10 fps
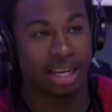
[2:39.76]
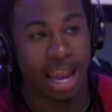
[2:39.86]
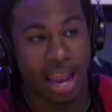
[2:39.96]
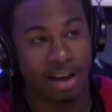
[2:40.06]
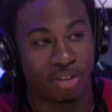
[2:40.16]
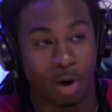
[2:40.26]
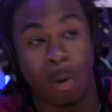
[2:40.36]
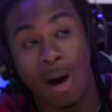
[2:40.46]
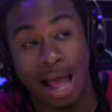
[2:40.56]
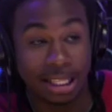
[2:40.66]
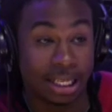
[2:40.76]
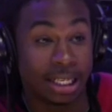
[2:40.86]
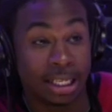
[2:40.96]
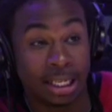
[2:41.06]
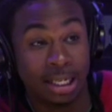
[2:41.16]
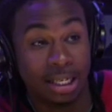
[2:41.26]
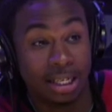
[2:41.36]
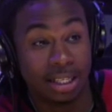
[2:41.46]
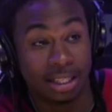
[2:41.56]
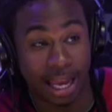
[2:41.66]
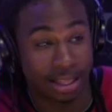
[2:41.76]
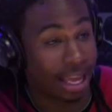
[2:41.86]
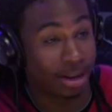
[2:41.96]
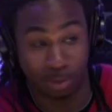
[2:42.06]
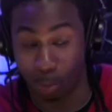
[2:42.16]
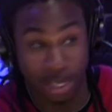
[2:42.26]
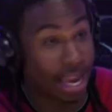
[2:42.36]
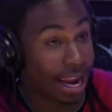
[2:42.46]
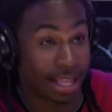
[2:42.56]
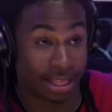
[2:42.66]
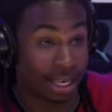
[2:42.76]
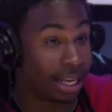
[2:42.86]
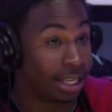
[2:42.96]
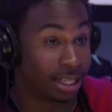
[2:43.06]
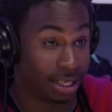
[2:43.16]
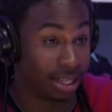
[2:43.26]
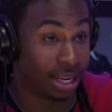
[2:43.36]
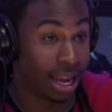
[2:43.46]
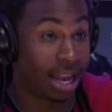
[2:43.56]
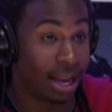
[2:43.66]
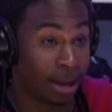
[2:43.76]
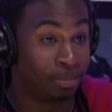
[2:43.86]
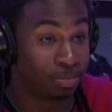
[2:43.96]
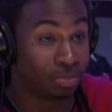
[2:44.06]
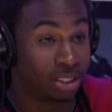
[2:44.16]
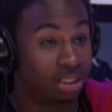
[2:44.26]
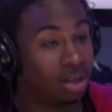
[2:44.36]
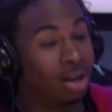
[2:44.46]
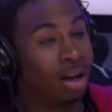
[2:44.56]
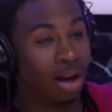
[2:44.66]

have the quality no that that we had then. Right. Exactly. Yeah. Exactly.